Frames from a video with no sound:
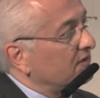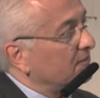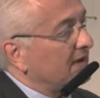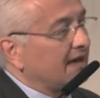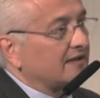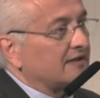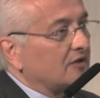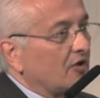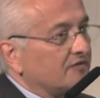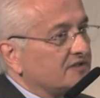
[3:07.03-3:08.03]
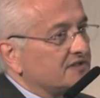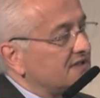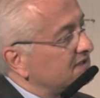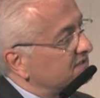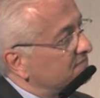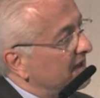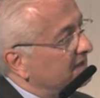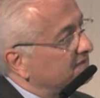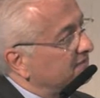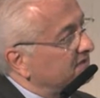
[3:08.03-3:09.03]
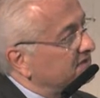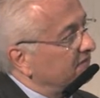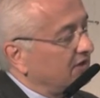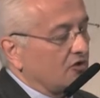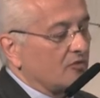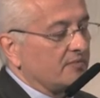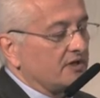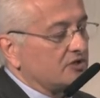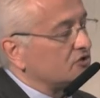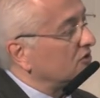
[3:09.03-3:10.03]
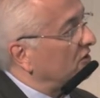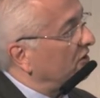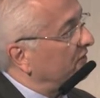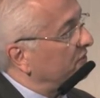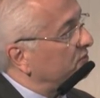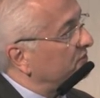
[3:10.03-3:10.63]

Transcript: the burden of diseases mice receiving combination of the two